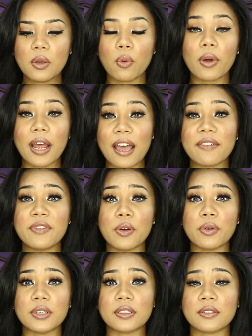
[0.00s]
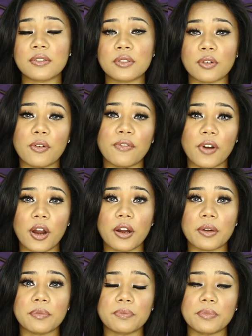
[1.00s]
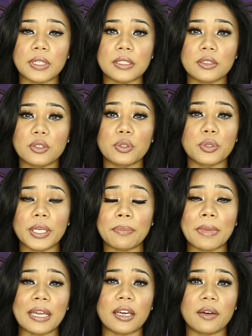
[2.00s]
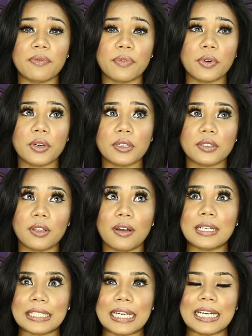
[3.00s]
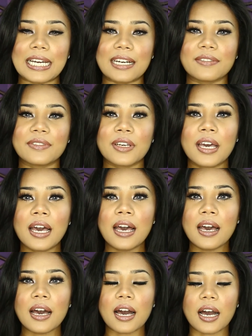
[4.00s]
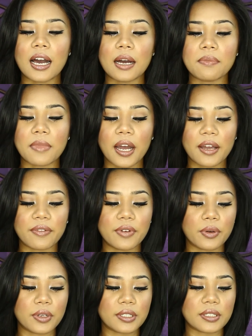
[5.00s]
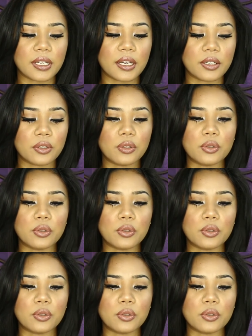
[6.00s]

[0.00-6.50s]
What I've noticed so far, but doing makeup for as long as I have, I've noticed that